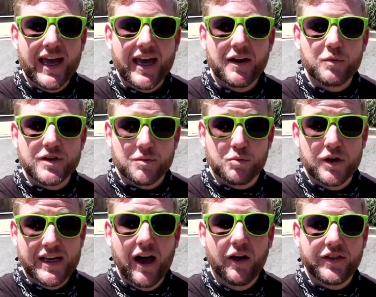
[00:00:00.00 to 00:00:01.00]
and was a
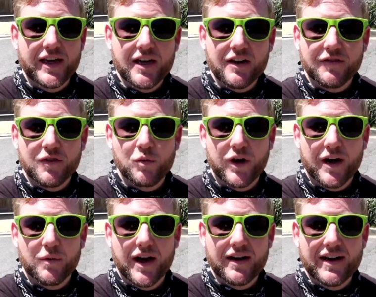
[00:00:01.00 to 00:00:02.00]
pretty healthy eater from what
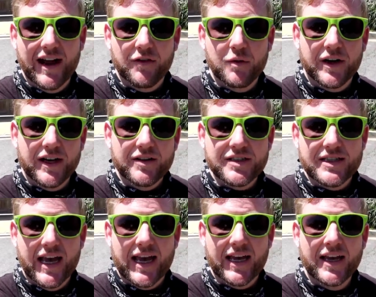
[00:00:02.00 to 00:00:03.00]
I read everyone else
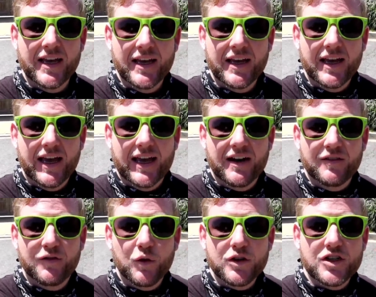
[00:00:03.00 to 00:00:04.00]
say. And
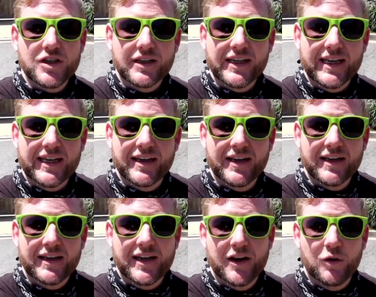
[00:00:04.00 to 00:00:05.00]
unfortunately,
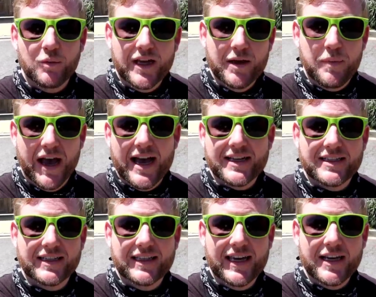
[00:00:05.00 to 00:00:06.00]
you know, he
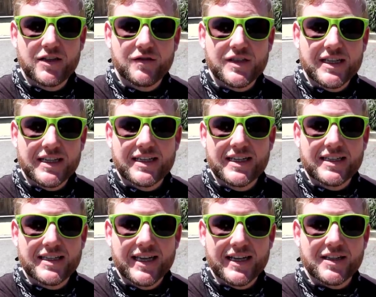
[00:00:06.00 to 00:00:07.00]
passed at the age of
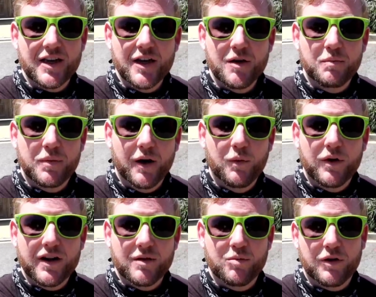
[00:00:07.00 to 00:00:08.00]
66. But
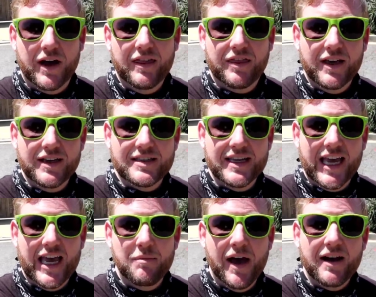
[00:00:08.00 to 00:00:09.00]
one of the bright things that
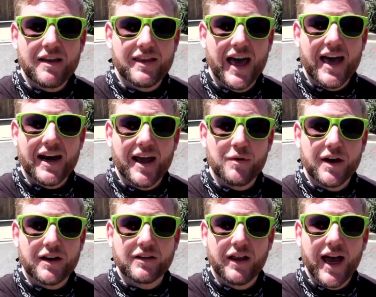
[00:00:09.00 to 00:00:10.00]
came out of that I
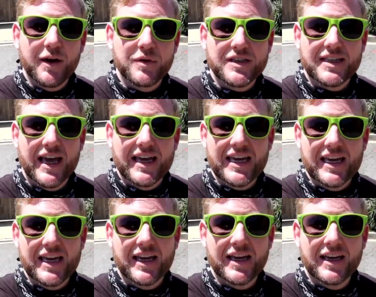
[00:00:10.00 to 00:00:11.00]
read online was that
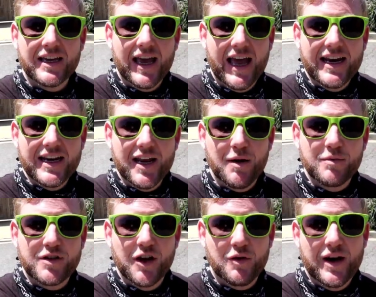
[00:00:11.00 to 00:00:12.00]
he ended
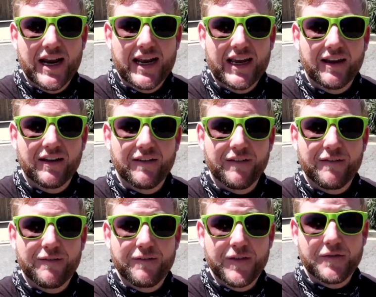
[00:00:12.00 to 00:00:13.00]
up donating
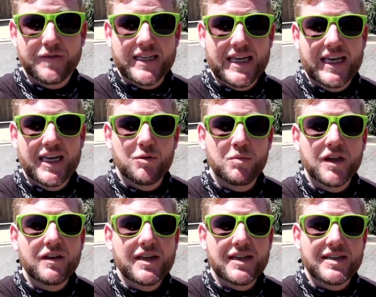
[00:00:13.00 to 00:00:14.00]
$15
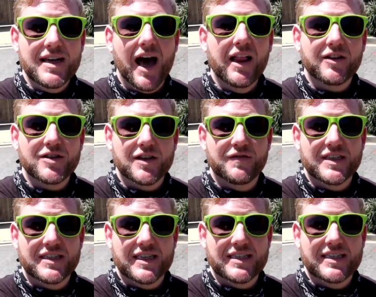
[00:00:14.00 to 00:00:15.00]
million of
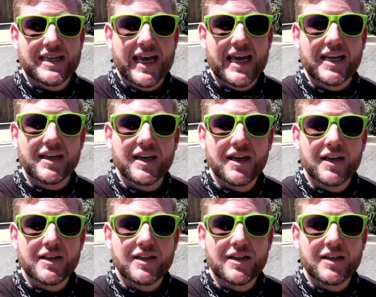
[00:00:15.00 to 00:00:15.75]
his estate